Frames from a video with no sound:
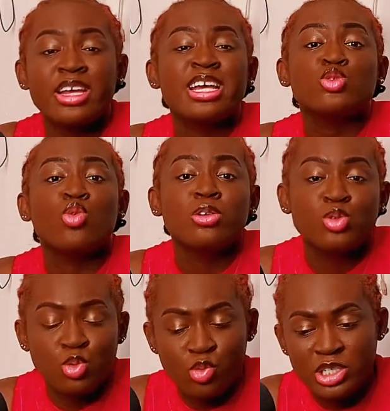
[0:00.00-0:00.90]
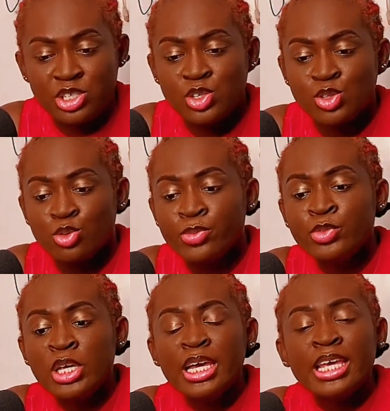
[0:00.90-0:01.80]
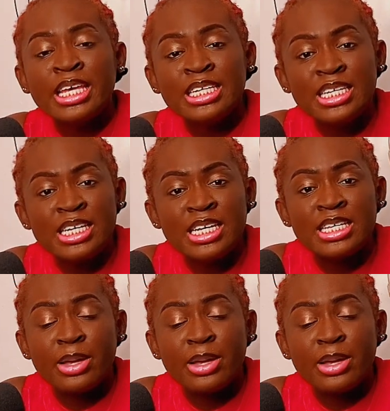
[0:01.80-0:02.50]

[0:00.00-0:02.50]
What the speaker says: Get well soon wishes to Kidi,